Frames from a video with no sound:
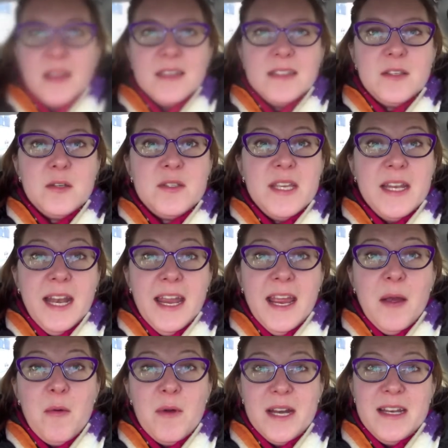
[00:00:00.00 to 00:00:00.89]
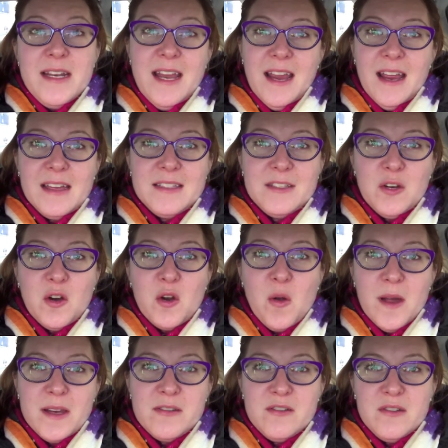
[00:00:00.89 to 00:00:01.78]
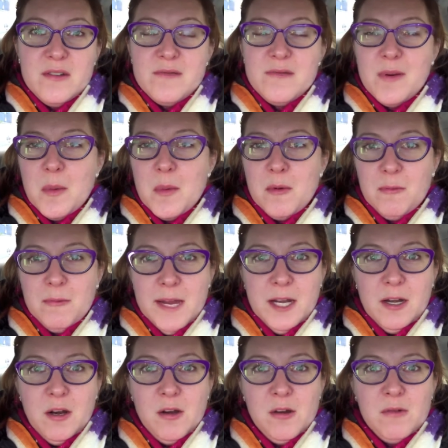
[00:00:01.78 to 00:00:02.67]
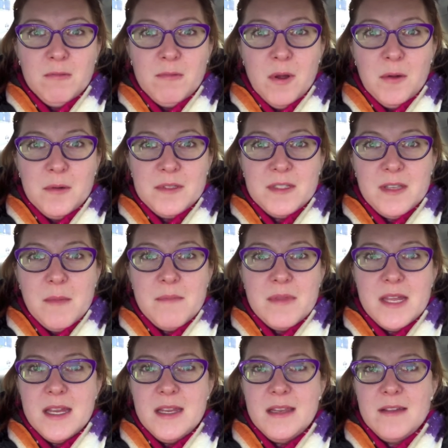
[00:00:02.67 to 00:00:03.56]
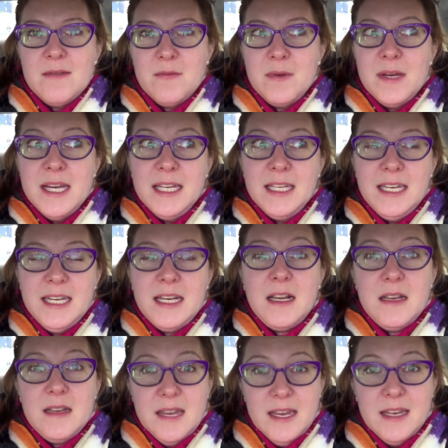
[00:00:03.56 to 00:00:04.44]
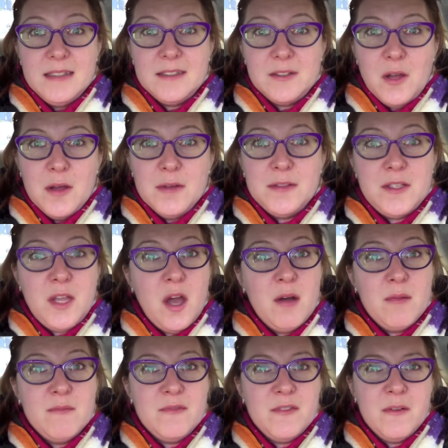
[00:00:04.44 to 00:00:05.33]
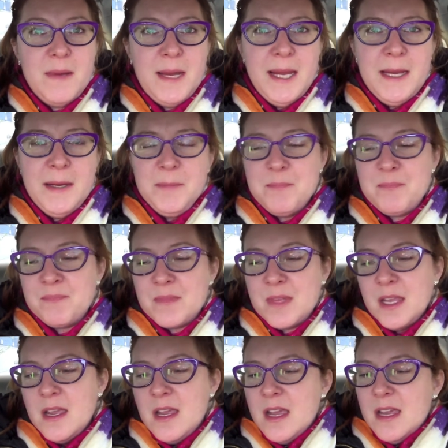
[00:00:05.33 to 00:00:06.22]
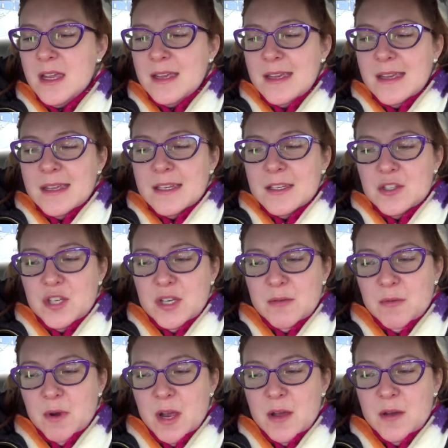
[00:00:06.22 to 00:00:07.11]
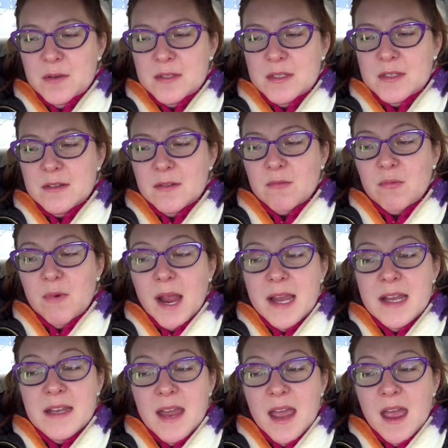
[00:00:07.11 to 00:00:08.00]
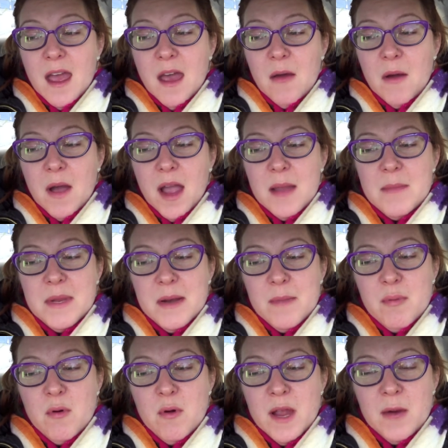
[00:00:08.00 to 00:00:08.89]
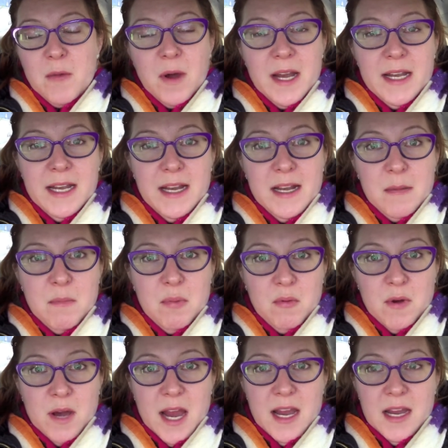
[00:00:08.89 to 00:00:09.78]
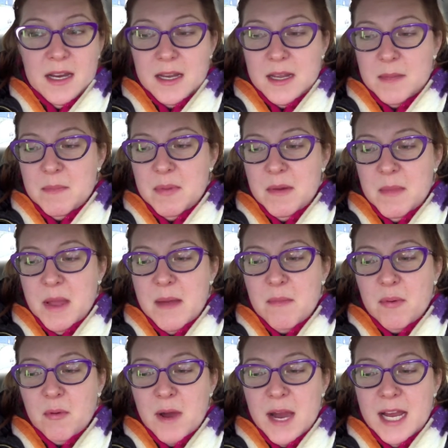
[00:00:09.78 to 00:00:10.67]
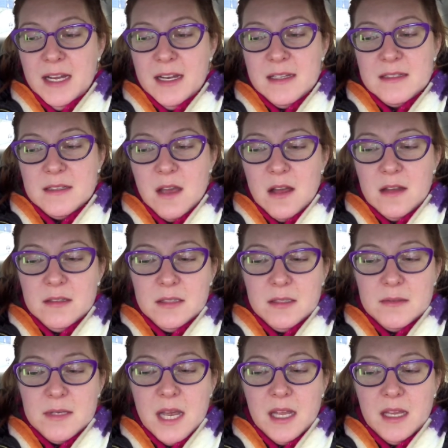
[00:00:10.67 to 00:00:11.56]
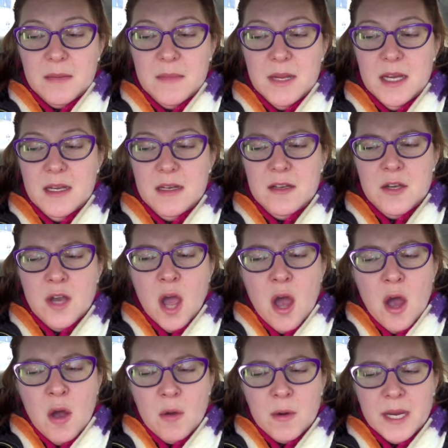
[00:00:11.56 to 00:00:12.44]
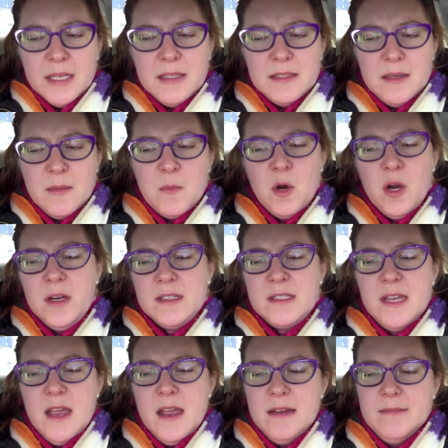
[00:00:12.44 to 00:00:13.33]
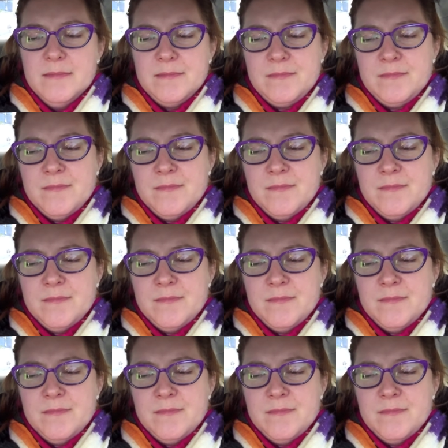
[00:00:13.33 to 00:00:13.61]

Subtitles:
So today I wanted to answer a question from a reader who wrote something that really hits close to home for me. She wrote, "Right now, I'm at a point where I need a break, but my brain is also telling me, no, get some work done.